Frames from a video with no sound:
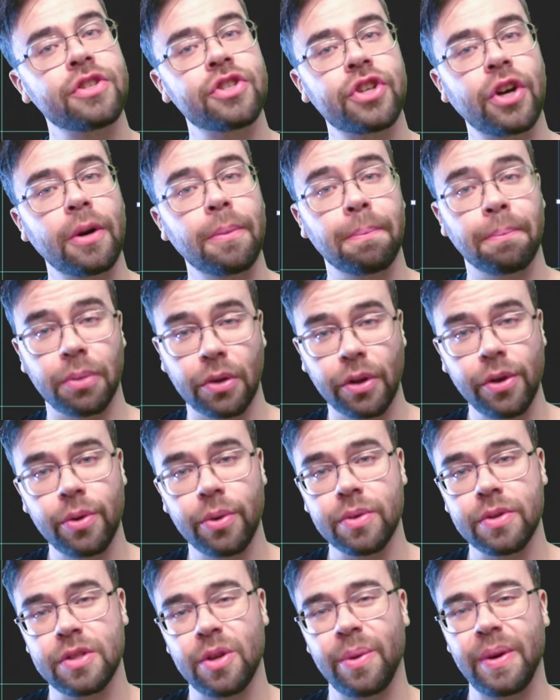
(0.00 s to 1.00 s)
shirt
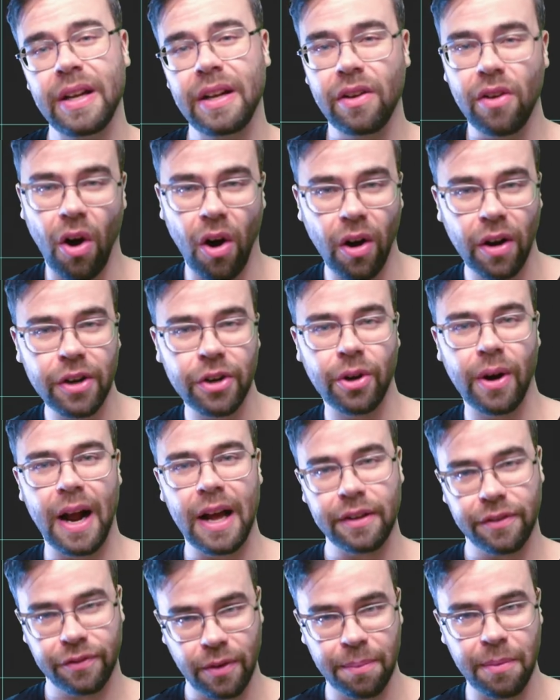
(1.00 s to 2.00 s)
blue so he'd
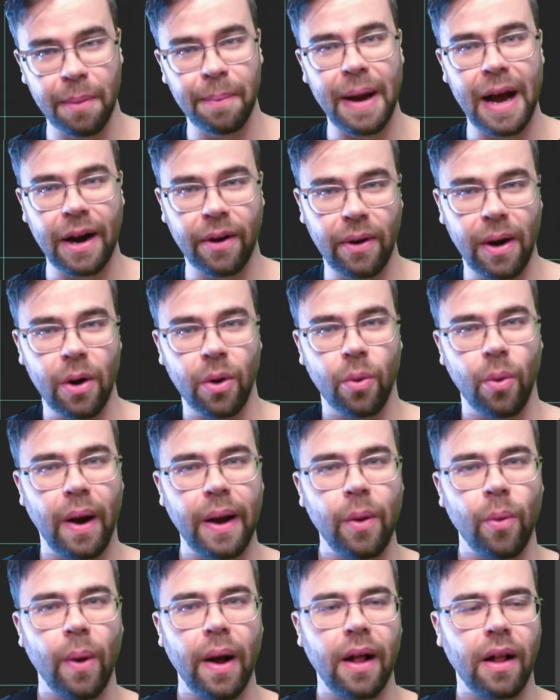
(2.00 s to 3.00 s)
contrast from the background
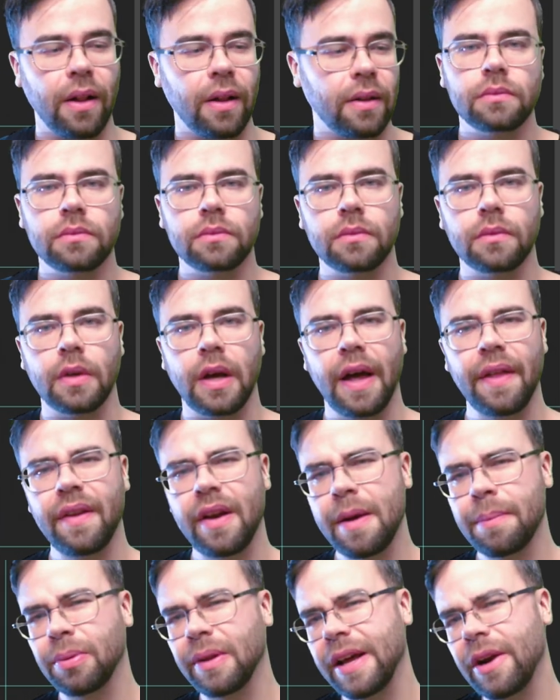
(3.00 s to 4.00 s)
quite well. And
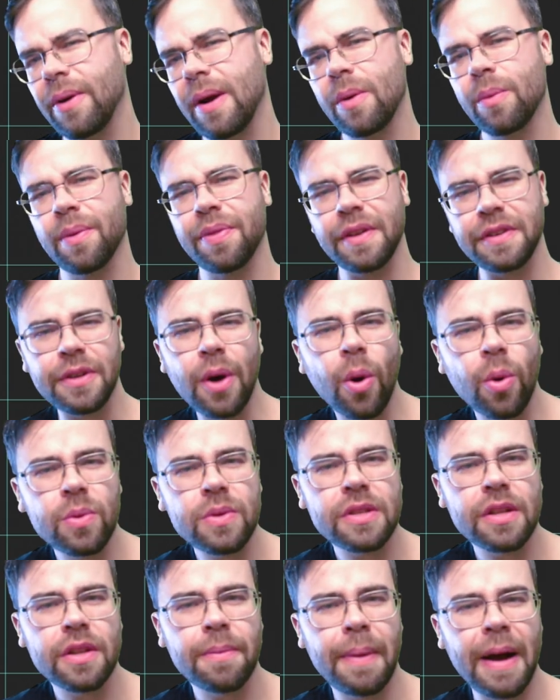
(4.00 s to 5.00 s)
then I played around with the
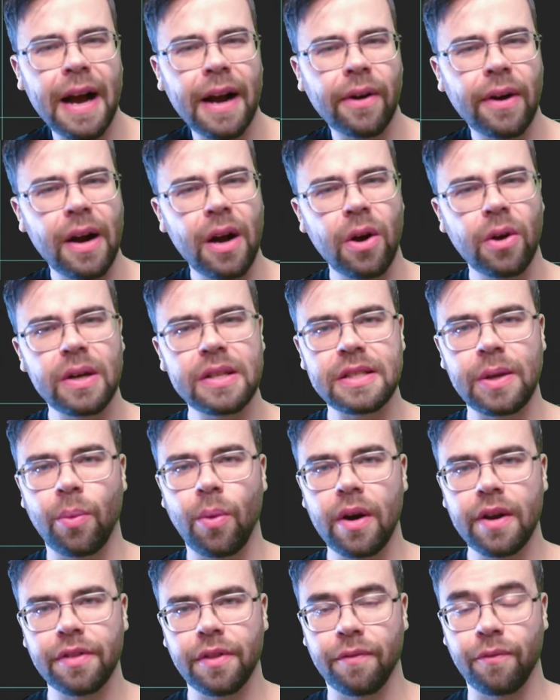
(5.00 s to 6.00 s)
tones of the background because I
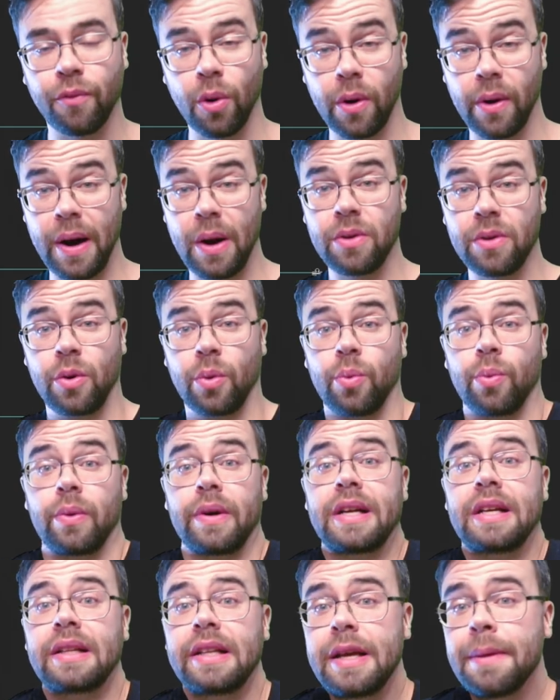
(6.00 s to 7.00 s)
wanted the foreground to
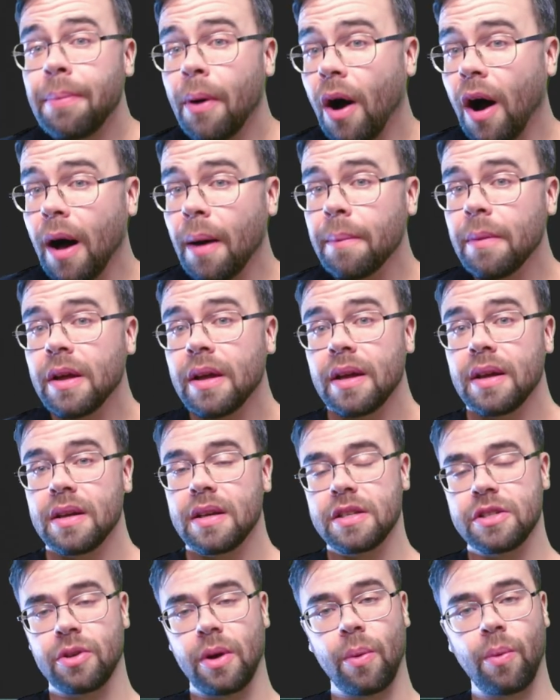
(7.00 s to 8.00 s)
really pop.
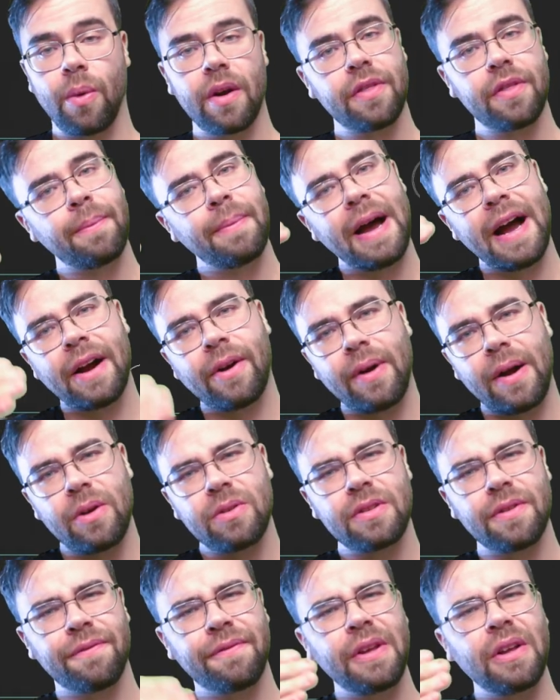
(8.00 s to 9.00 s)
So I wanted the
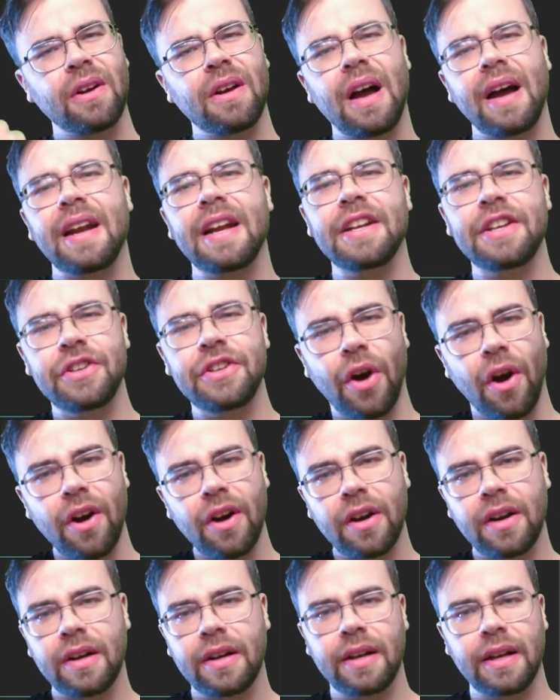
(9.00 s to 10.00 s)
background to feel kind of
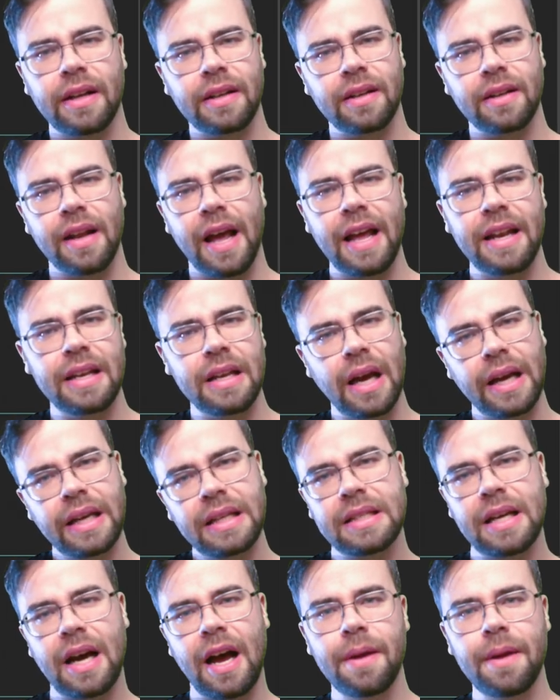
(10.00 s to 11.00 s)
dark and
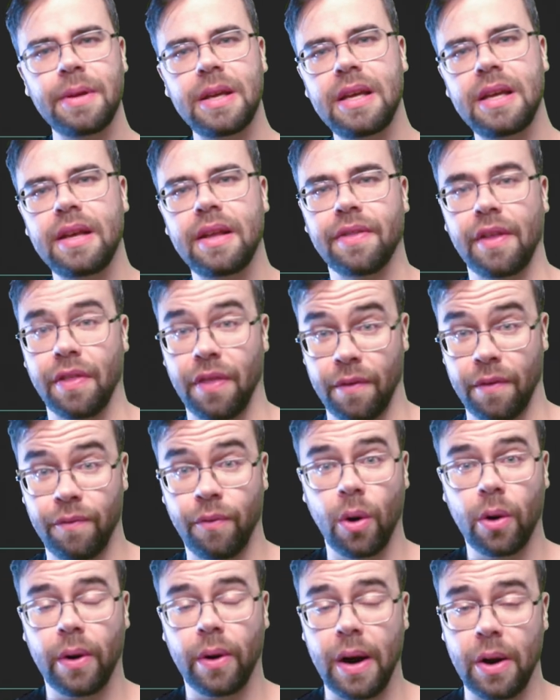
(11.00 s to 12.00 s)
nighttimey, and then the
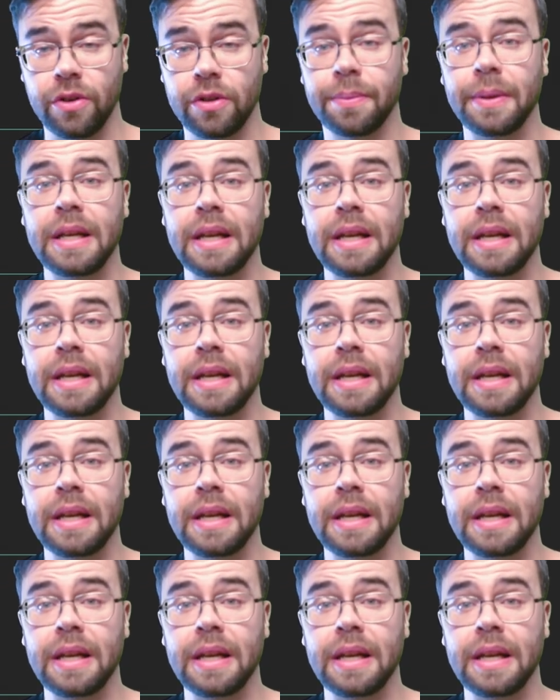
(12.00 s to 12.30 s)
foreground to be